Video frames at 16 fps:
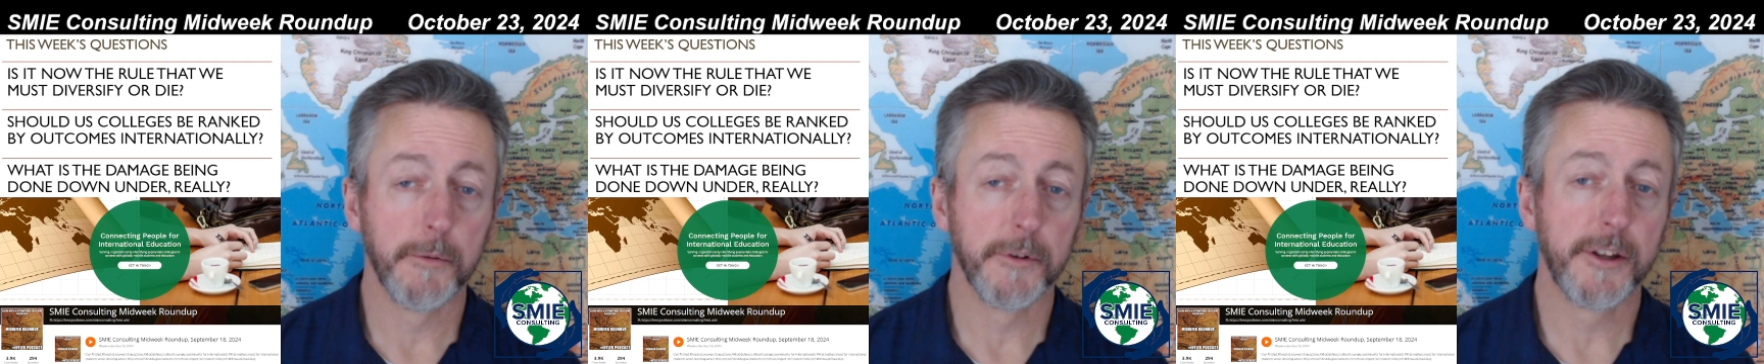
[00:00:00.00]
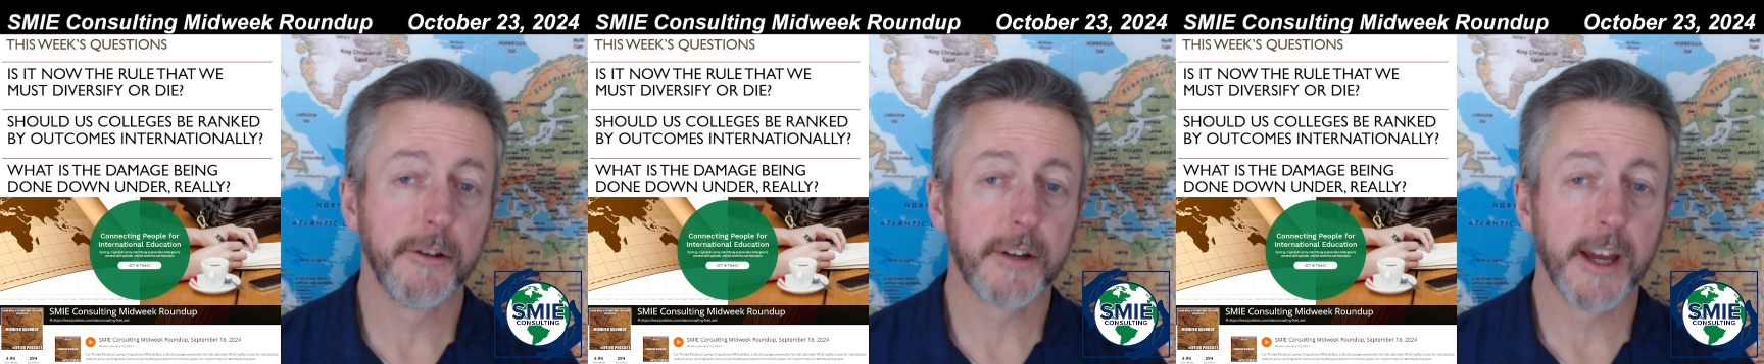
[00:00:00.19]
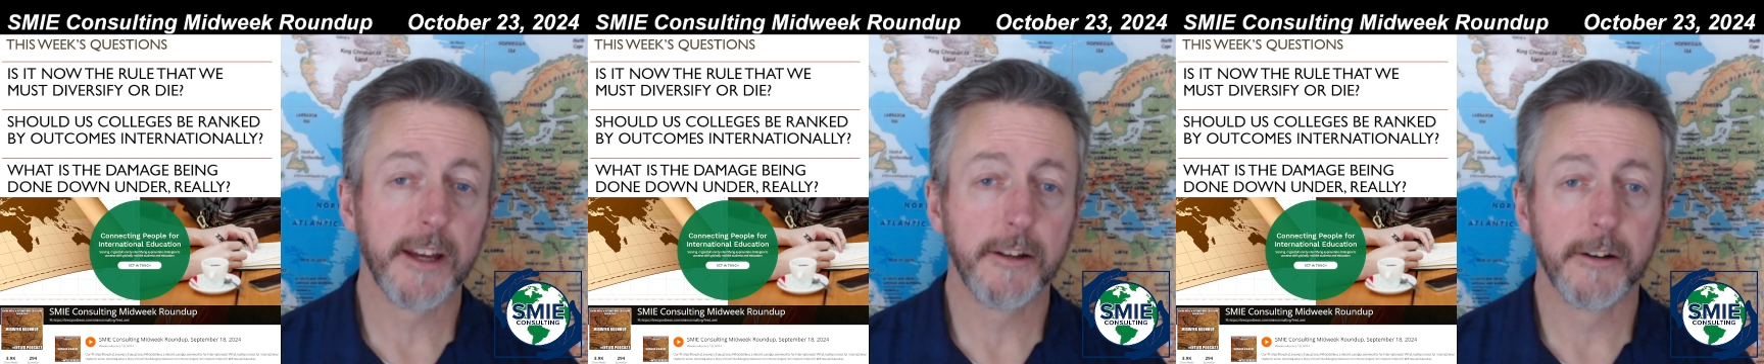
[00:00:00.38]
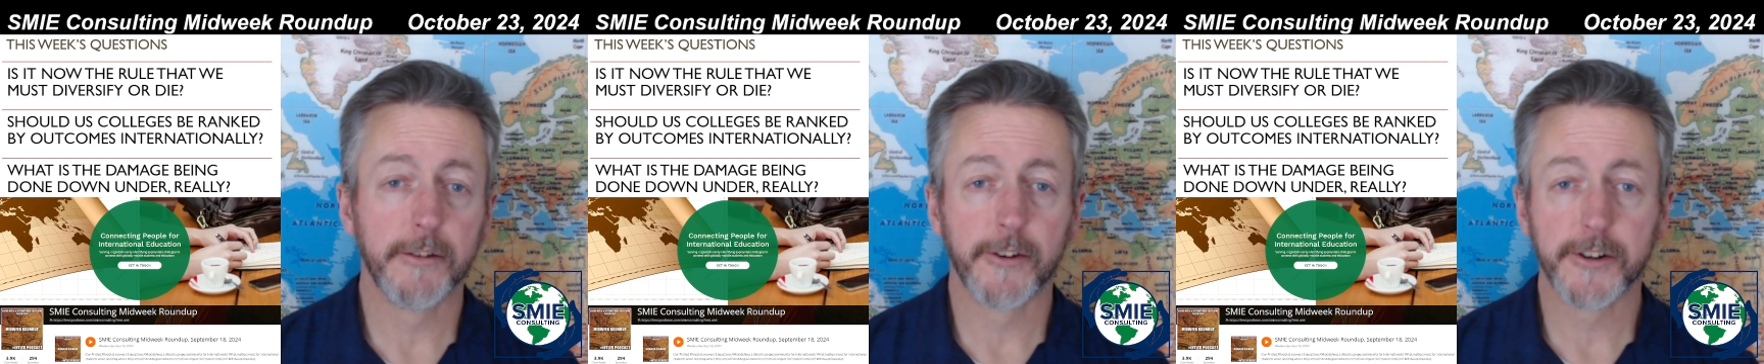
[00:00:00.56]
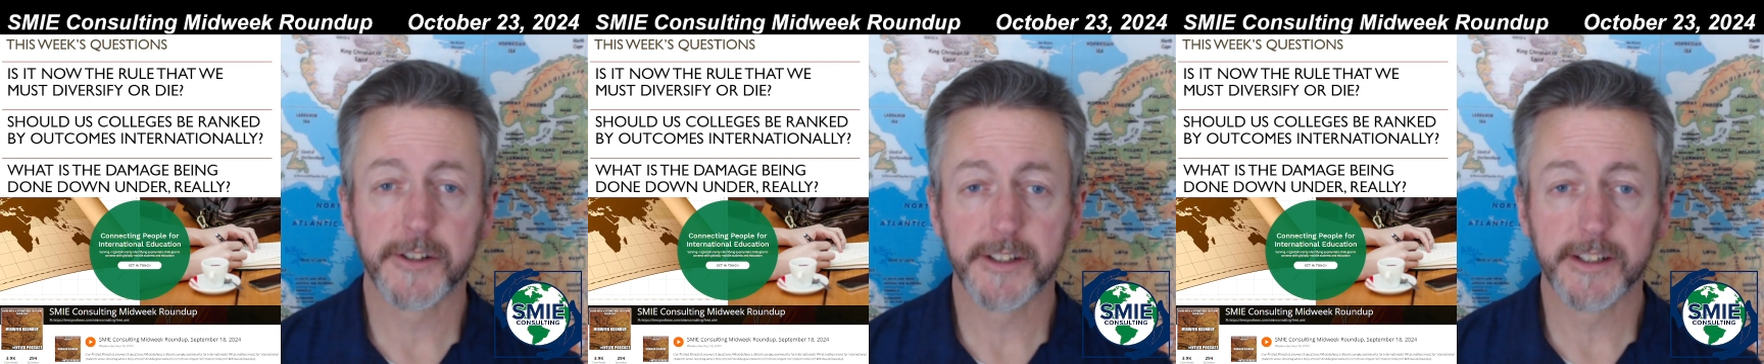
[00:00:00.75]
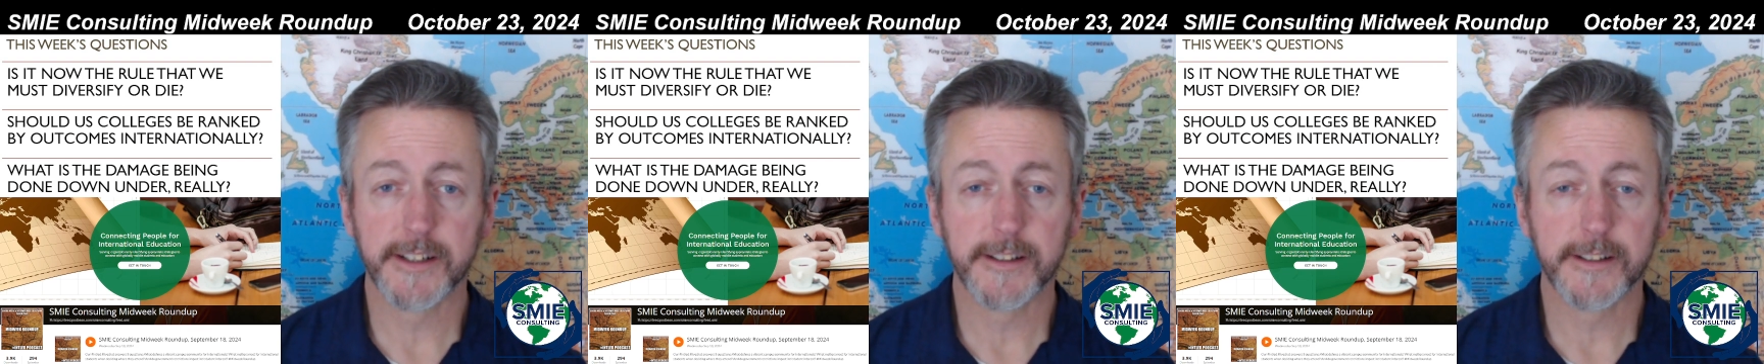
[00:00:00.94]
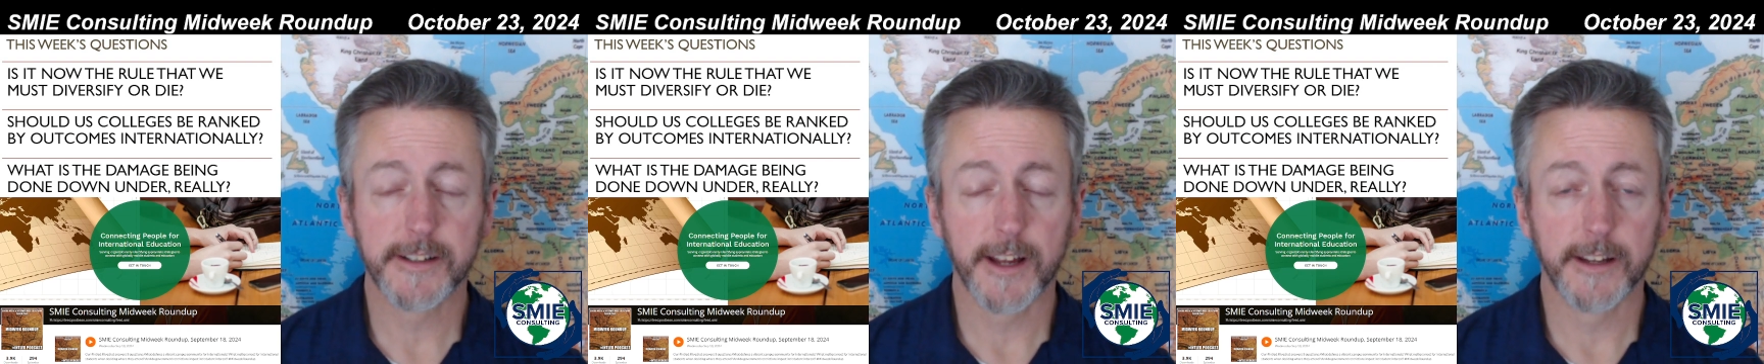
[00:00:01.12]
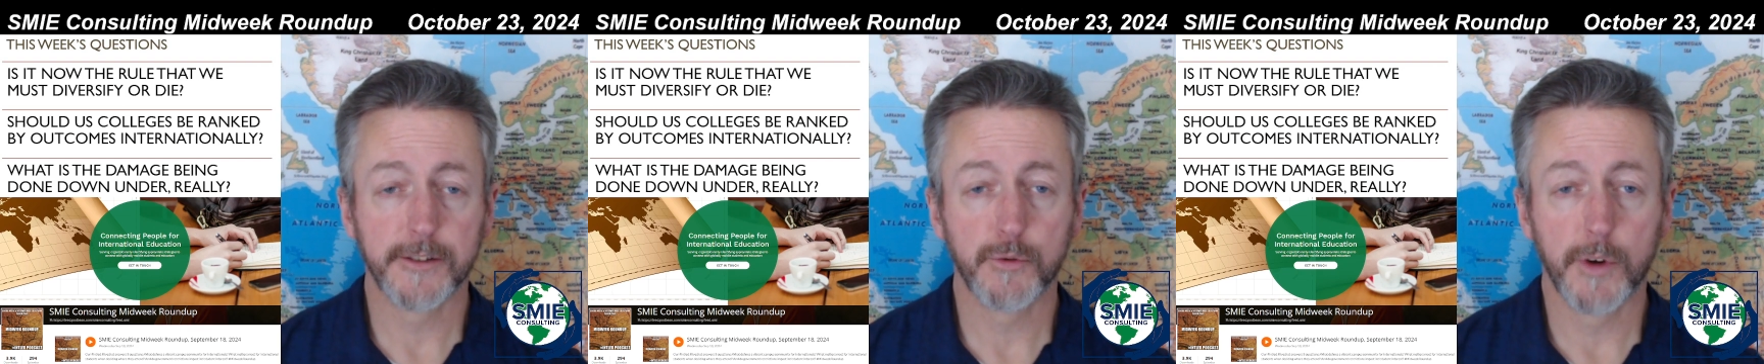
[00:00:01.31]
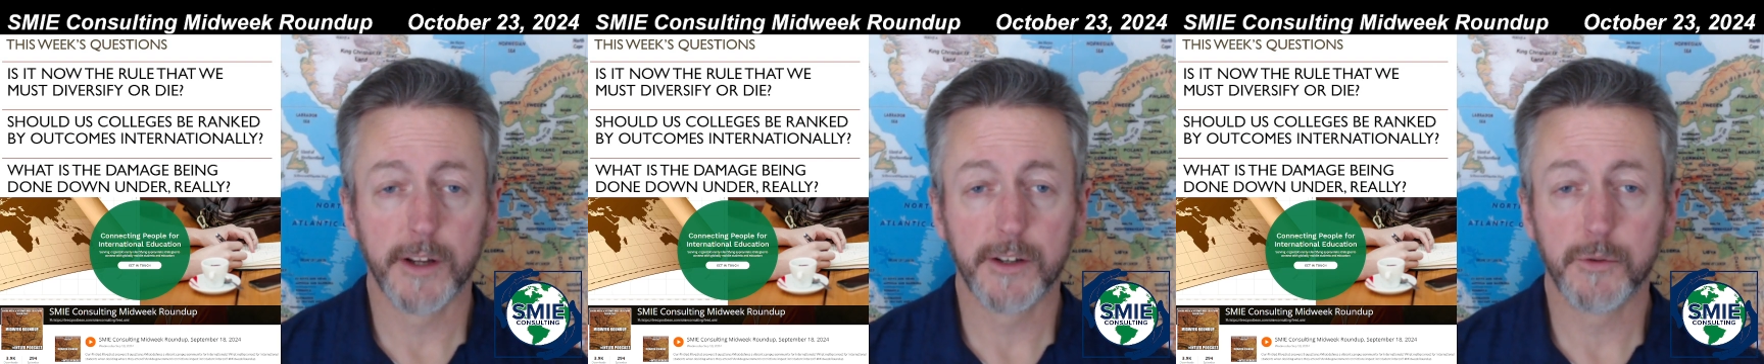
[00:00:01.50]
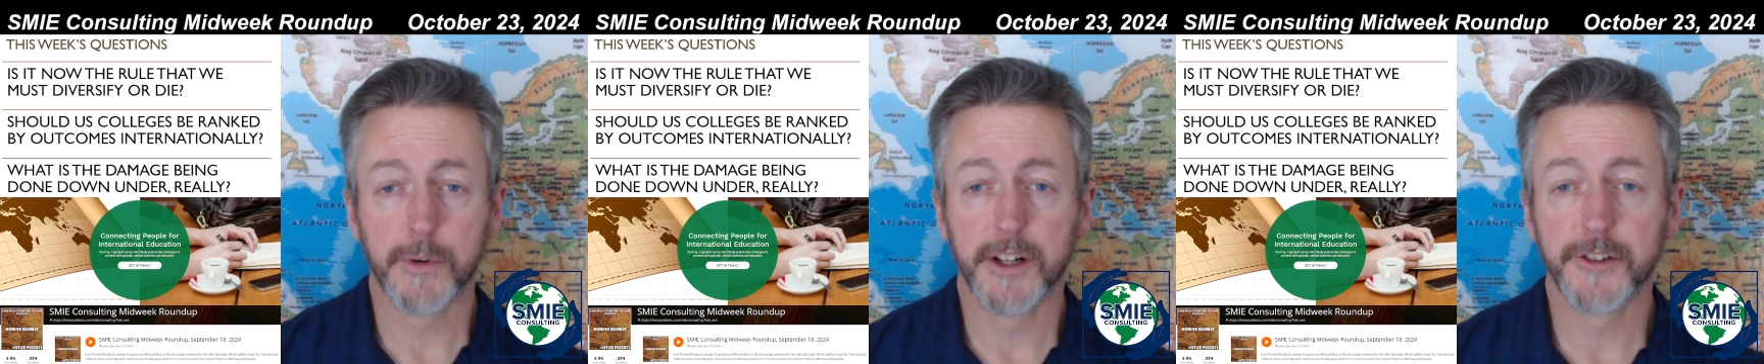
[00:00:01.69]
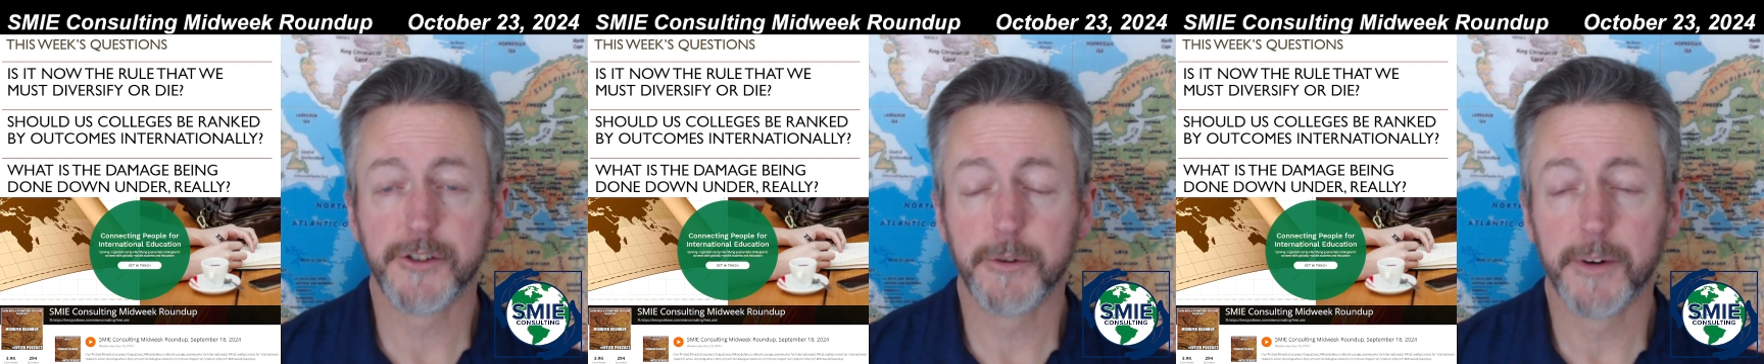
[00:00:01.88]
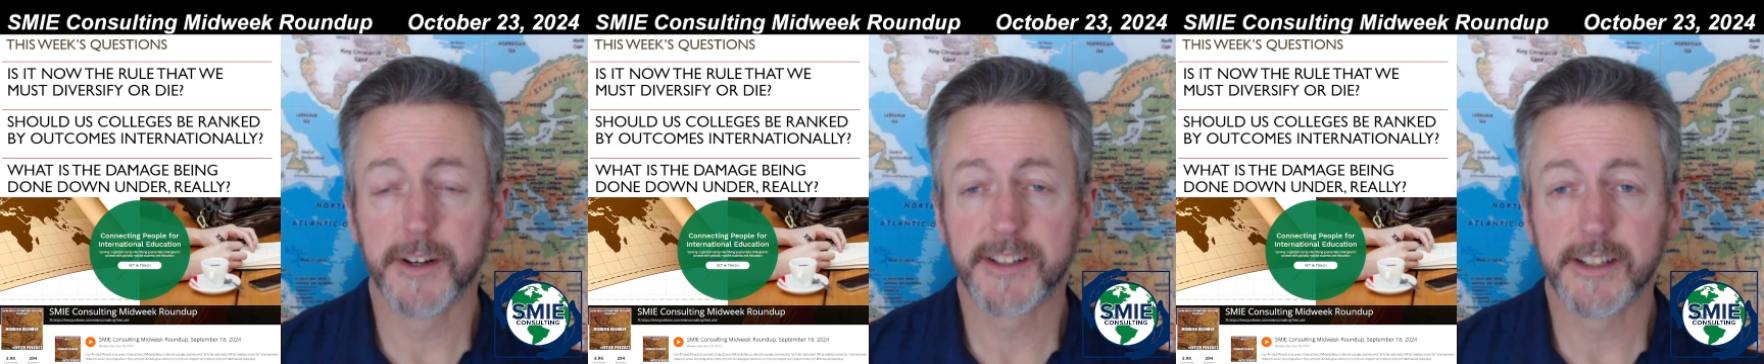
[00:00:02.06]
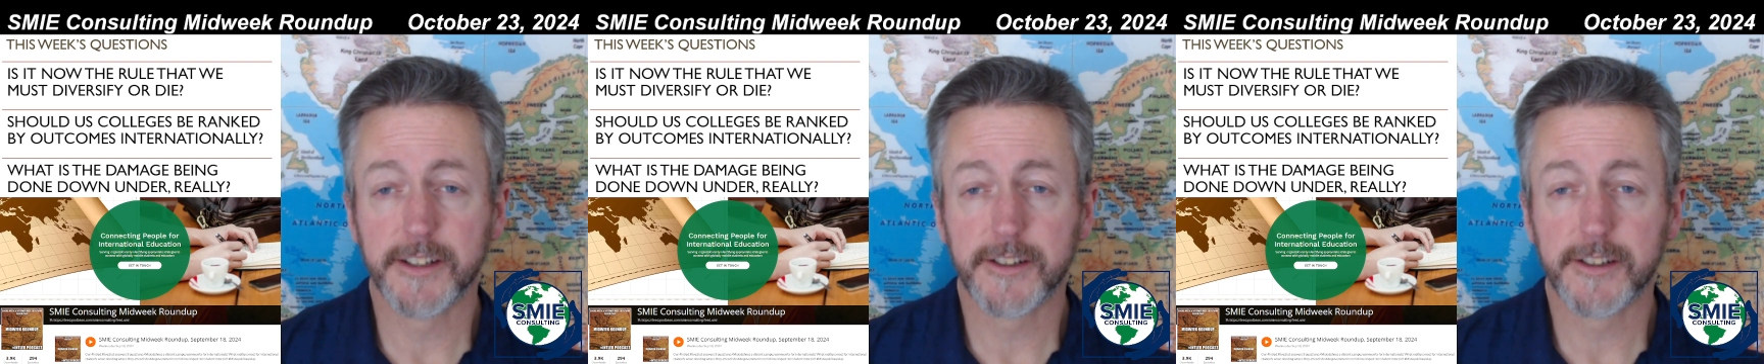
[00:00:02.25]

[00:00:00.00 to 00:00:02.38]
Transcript: with UK universities as well as U.S.